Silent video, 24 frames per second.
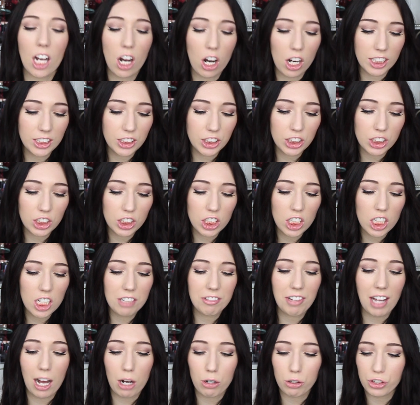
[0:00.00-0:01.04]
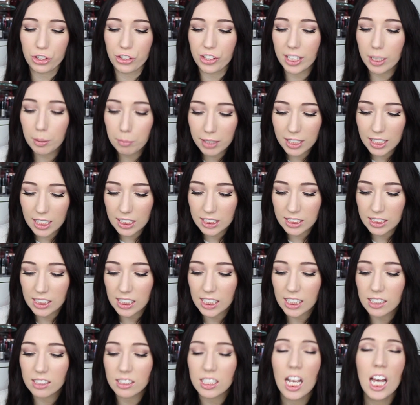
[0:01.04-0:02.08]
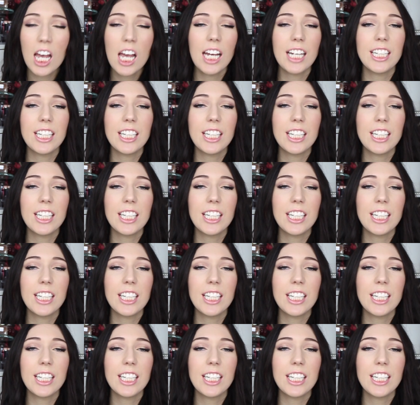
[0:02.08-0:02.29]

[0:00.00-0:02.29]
I just love how creamy this is.